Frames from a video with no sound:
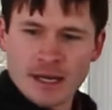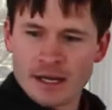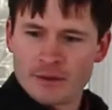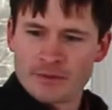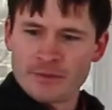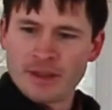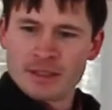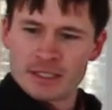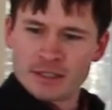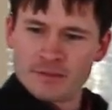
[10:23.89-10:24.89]
uh, we've got
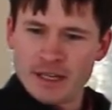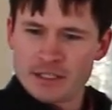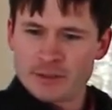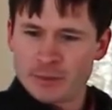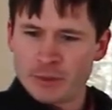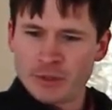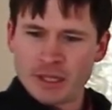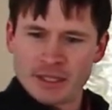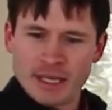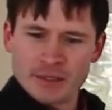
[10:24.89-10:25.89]
this little vestibule
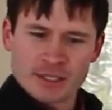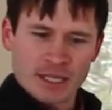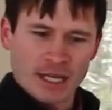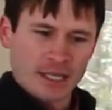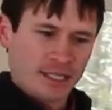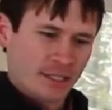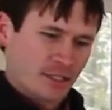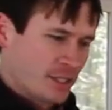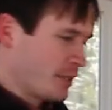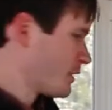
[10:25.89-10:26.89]
on the outside. The
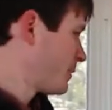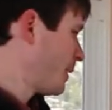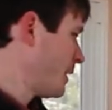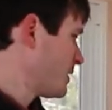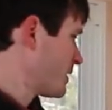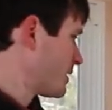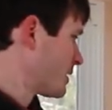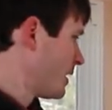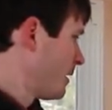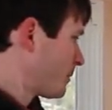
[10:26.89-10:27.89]
interior space
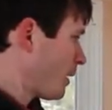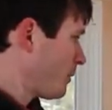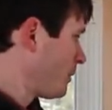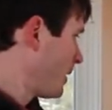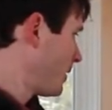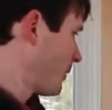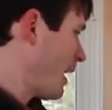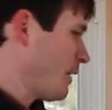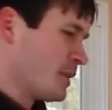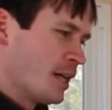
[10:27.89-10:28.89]
is probably
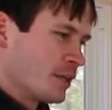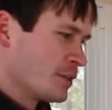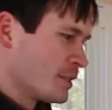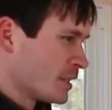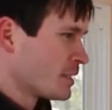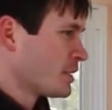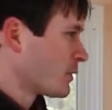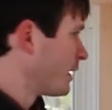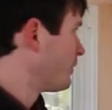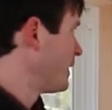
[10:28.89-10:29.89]
around 160
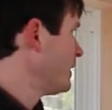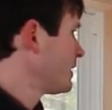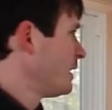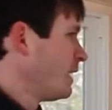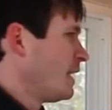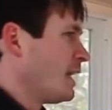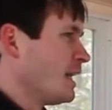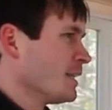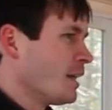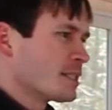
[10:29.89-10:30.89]
square feet.
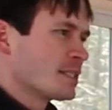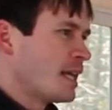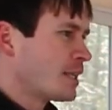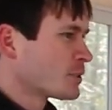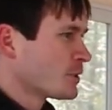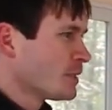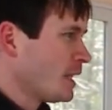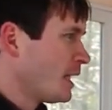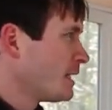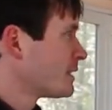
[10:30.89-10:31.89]
Uh, lots of natural
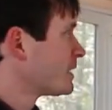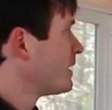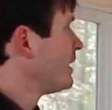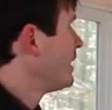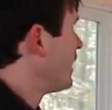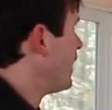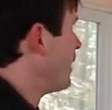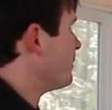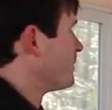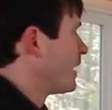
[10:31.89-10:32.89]
light,
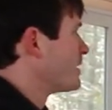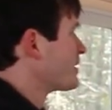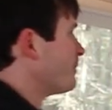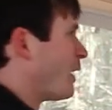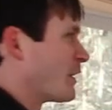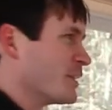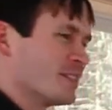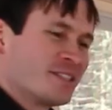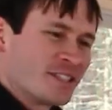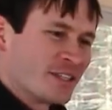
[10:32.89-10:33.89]
um, nice
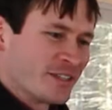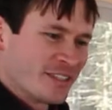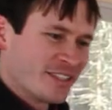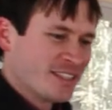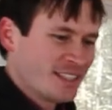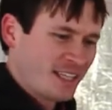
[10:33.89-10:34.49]
modern interior,